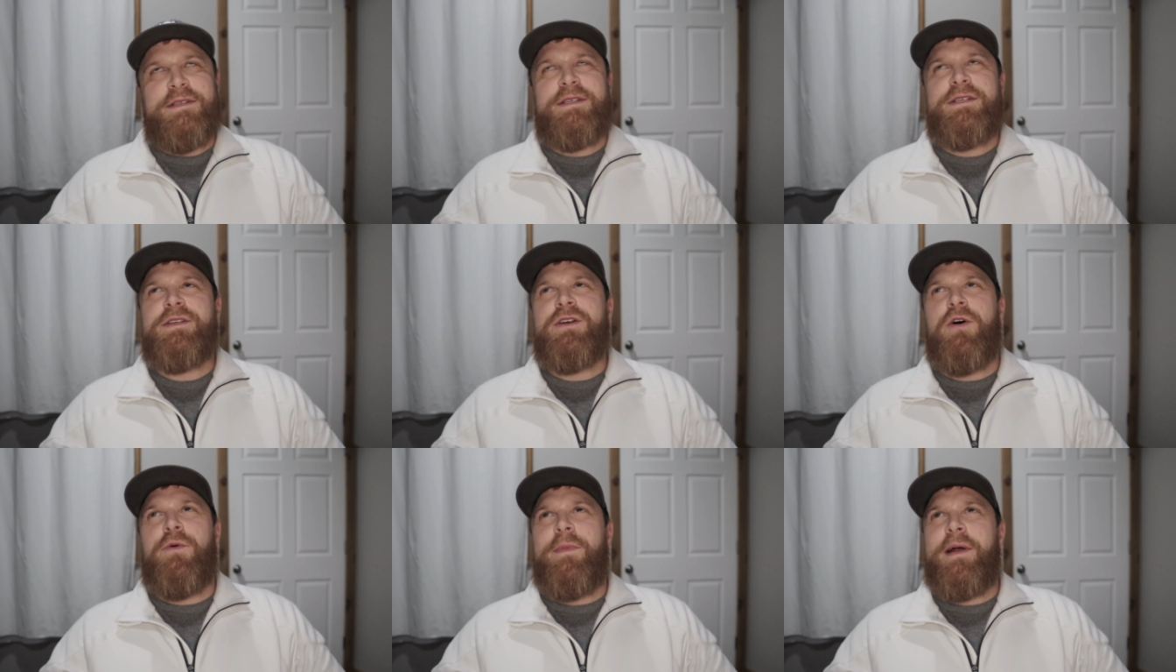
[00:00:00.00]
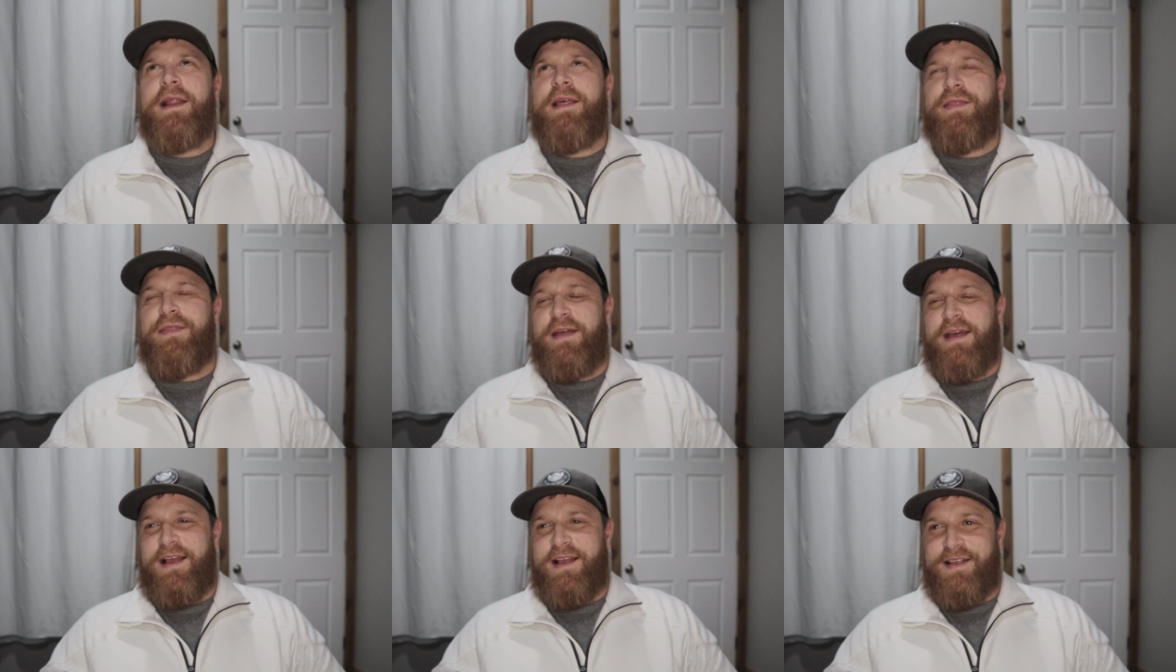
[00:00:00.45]
so
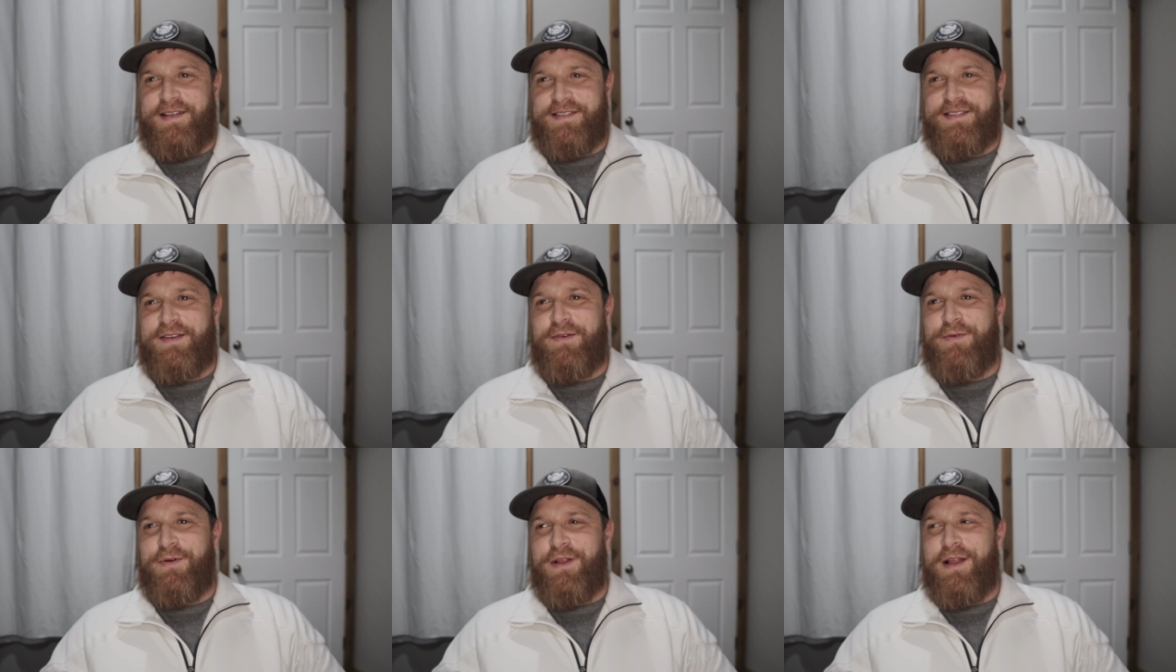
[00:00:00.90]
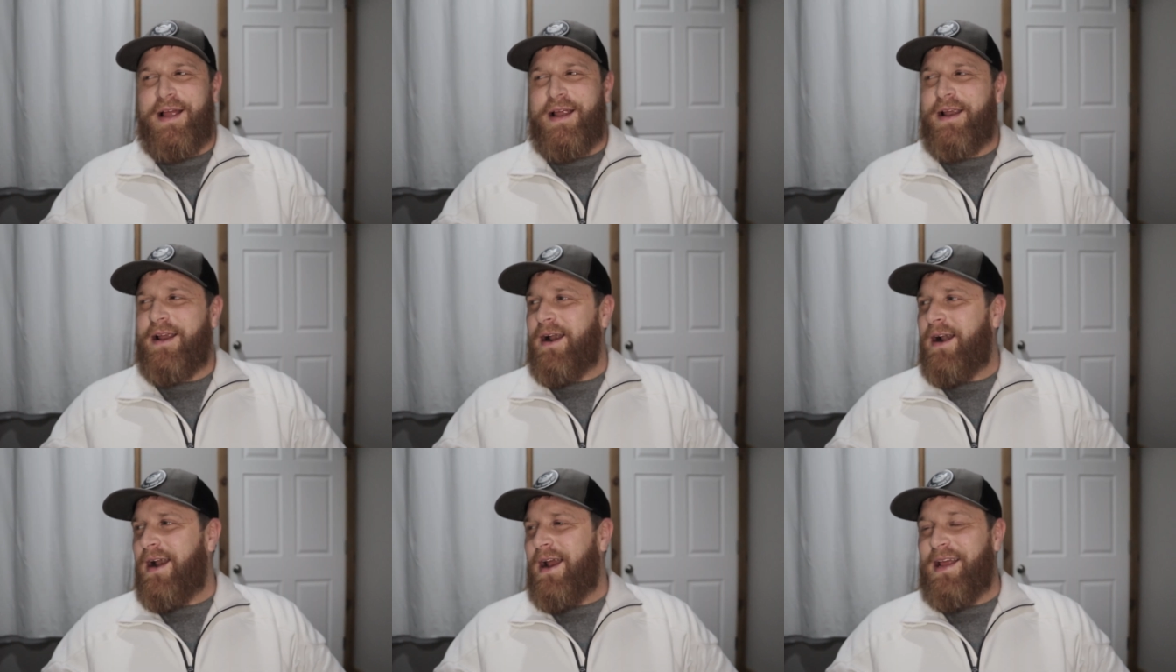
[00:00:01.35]
many things that we're
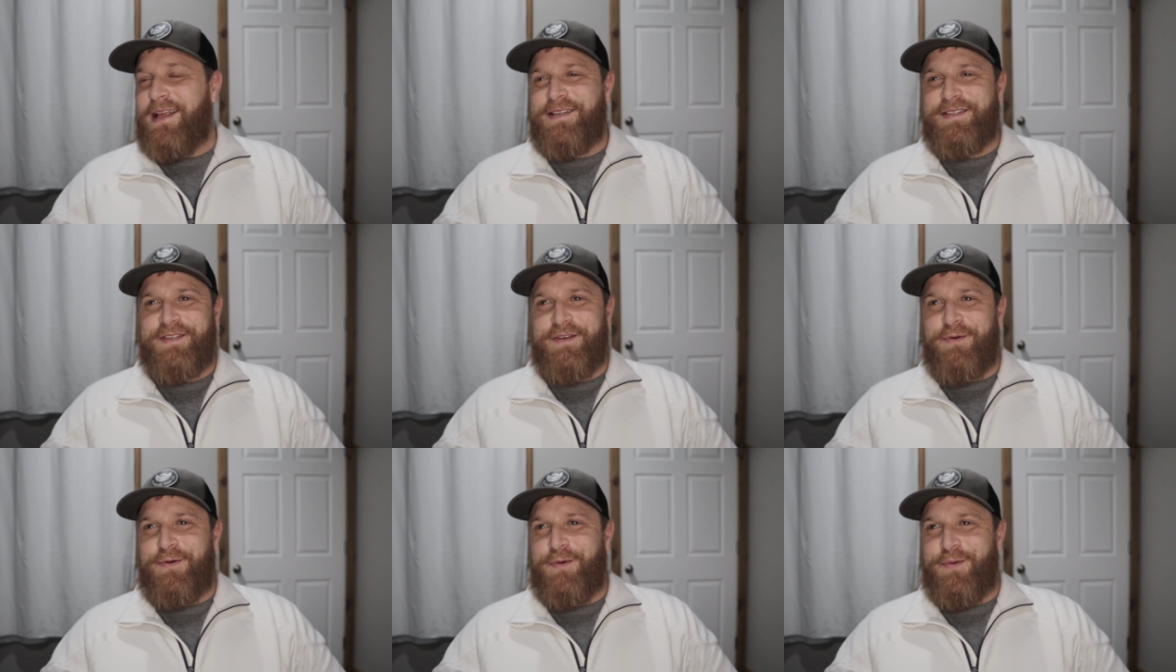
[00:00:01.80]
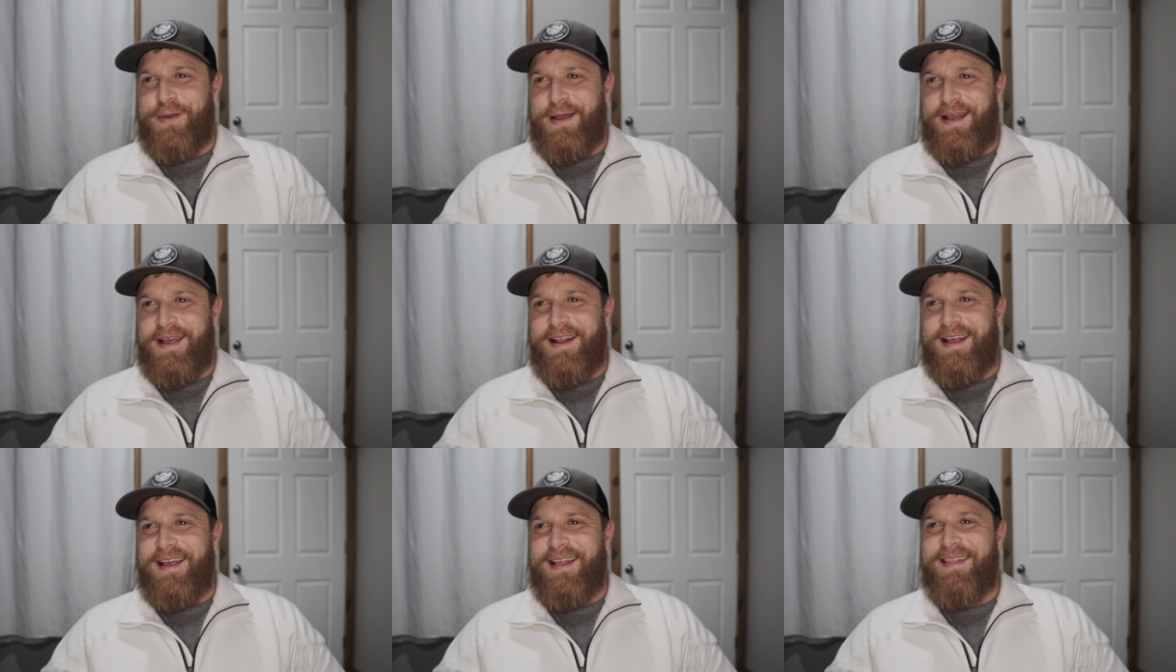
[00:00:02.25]
like, all right, so when we
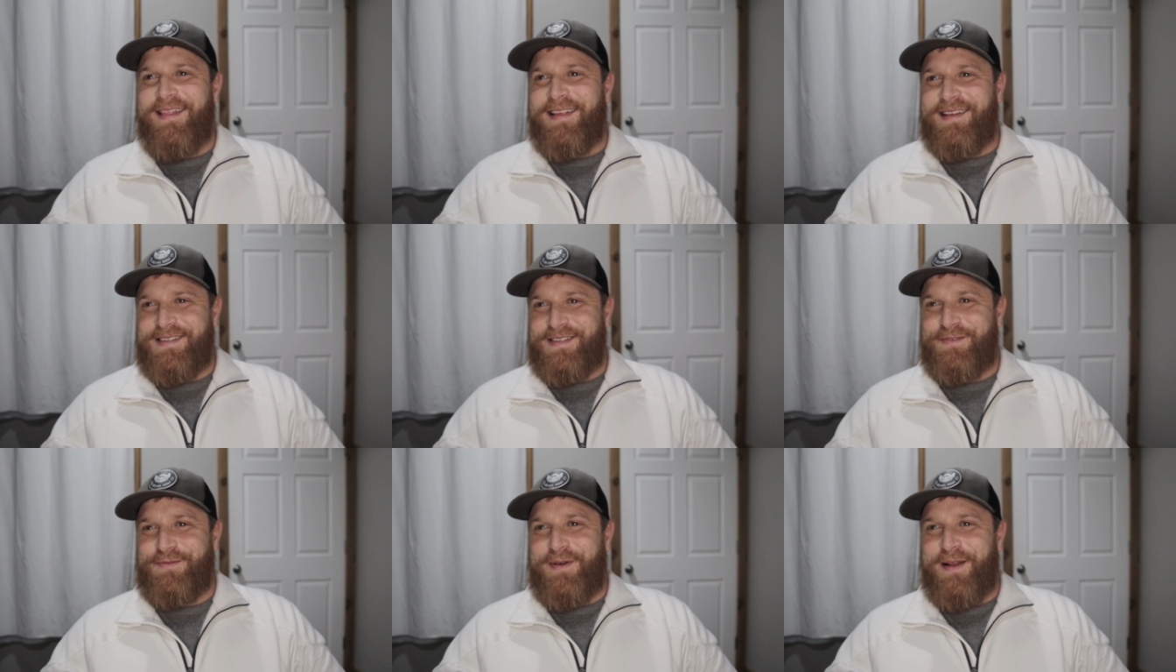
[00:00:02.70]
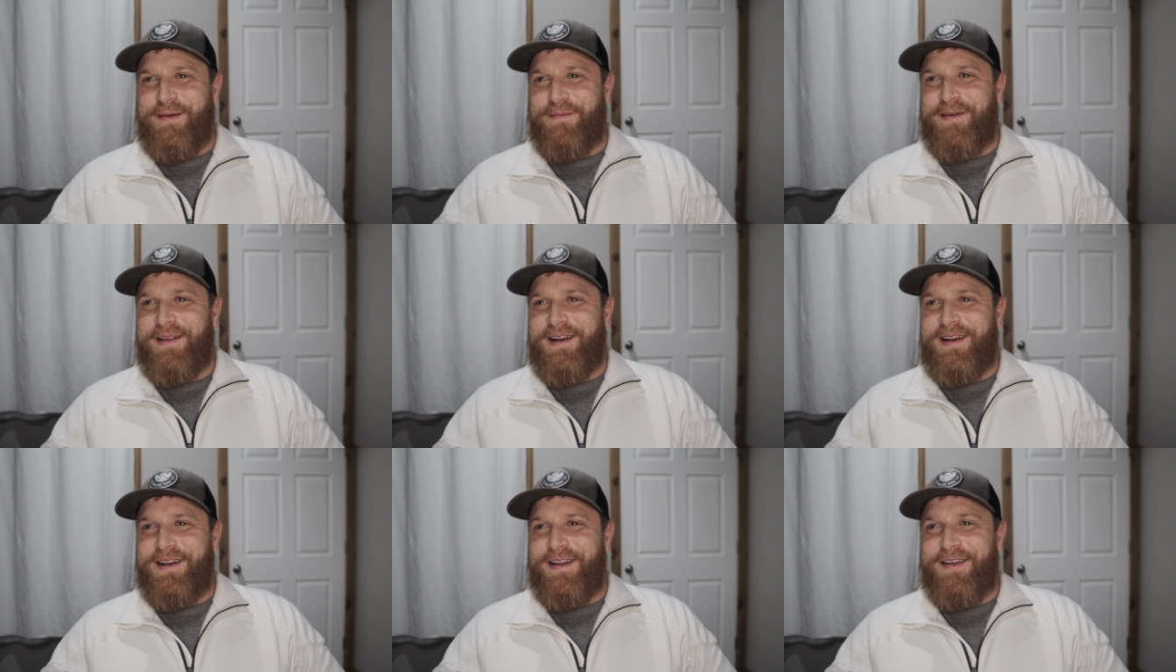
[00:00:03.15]
get in, this is what I'm
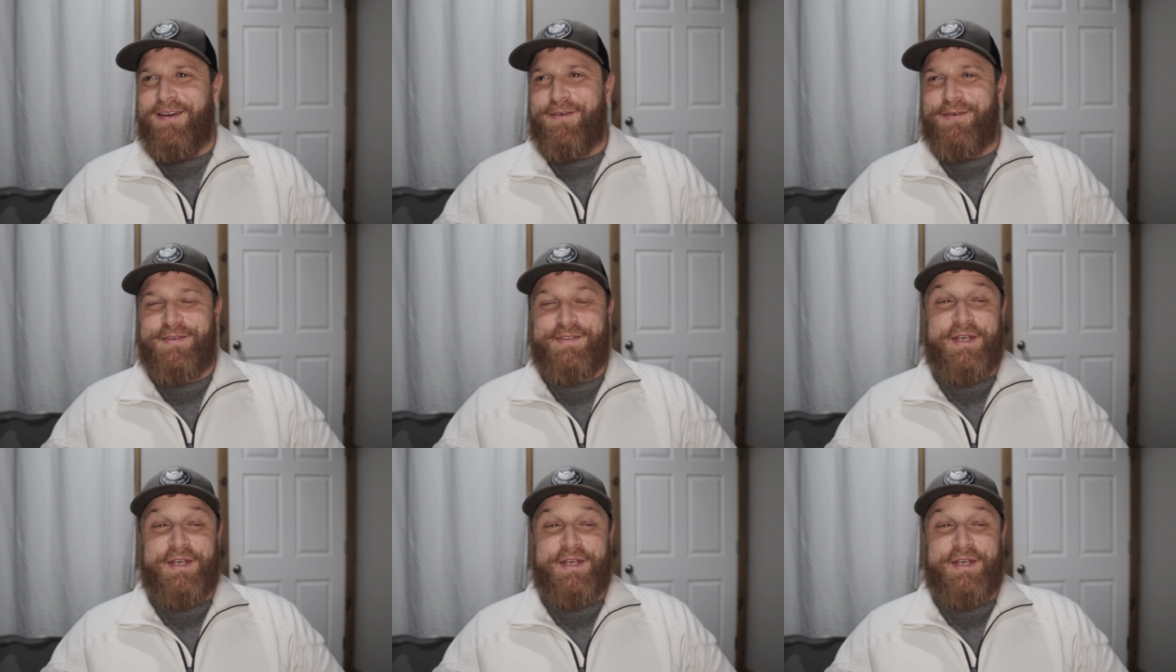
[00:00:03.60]
going to do.